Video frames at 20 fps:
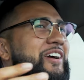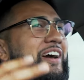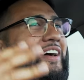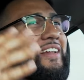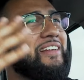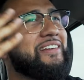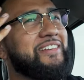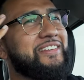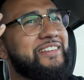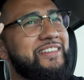
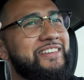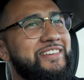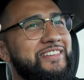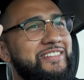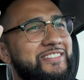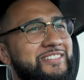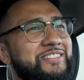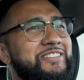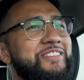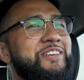kind of
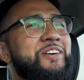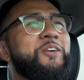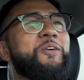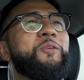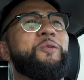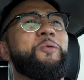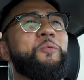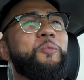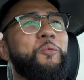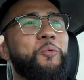is
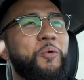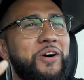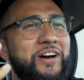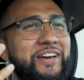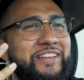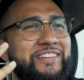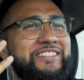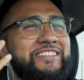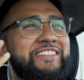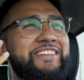
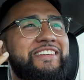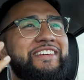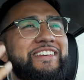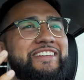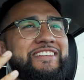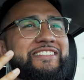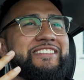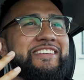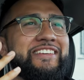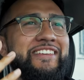what
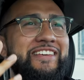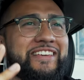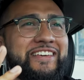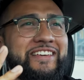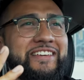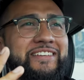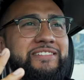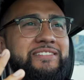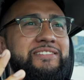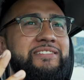it
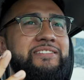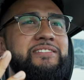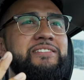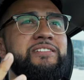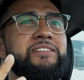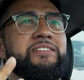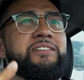is.